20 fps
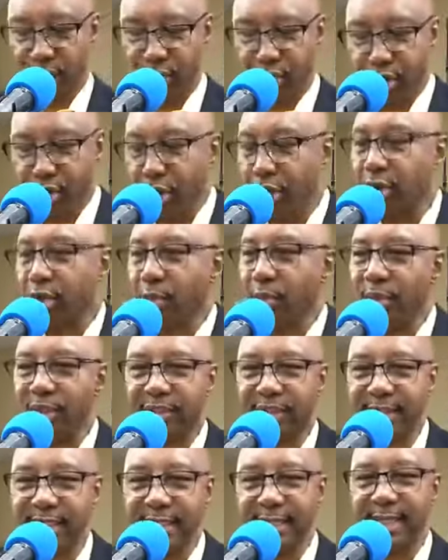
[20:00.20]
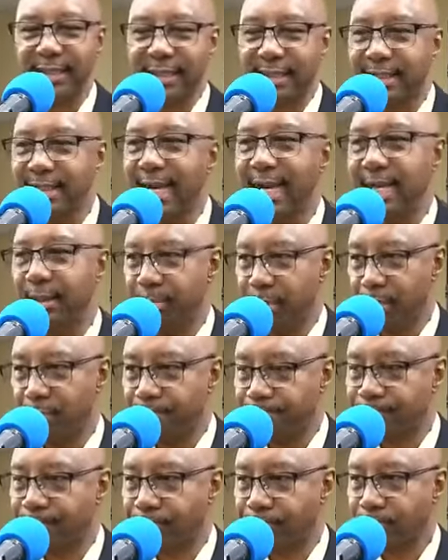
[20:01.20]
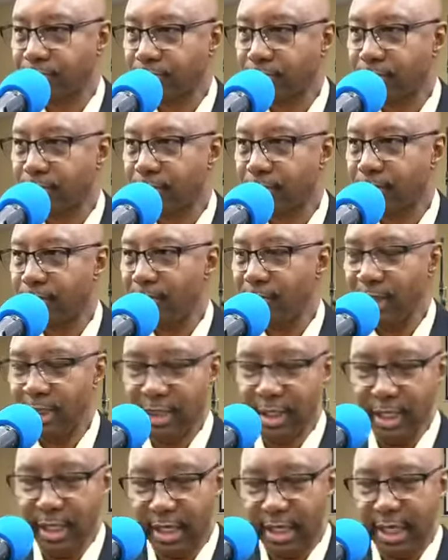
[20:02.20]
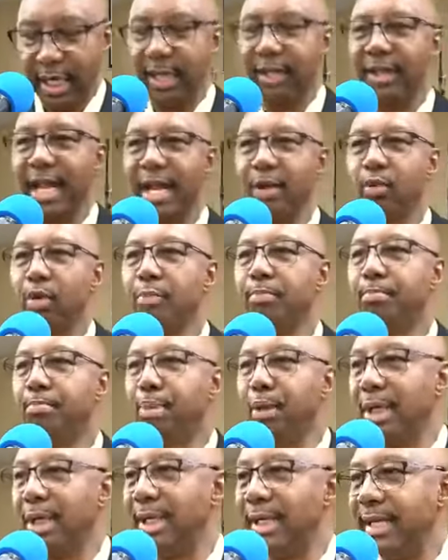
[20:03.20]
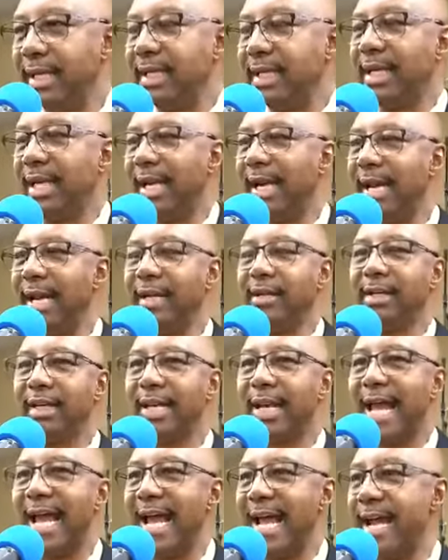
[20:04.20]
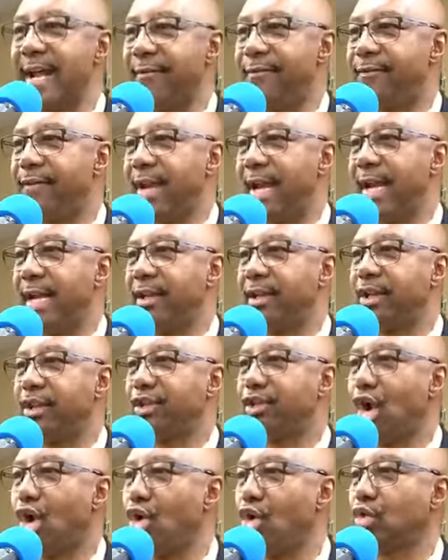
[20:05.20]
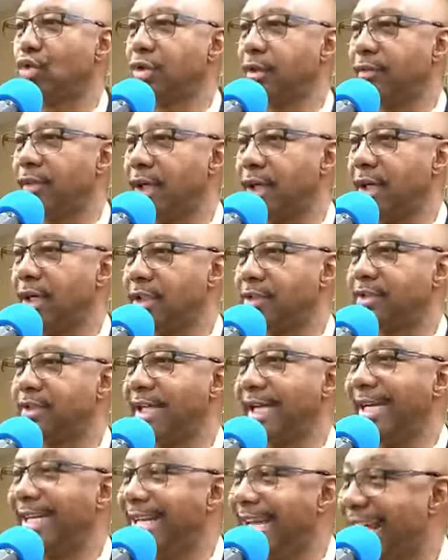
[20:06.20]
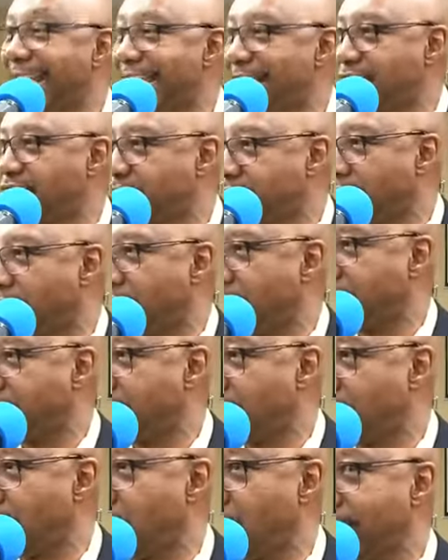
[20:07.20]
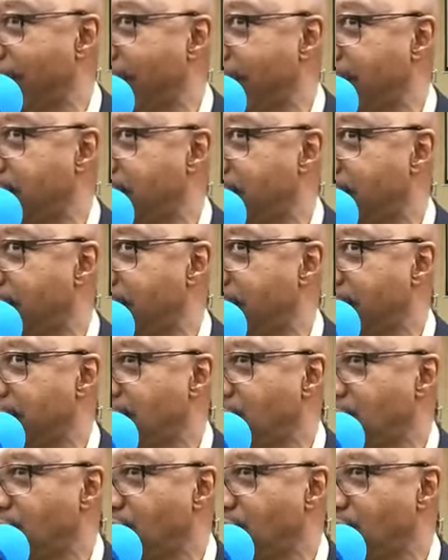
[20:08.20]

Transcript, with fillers: Children would sit at the table and they would bully and laugh at those of us in Head Start. Y'all know what Head Start is?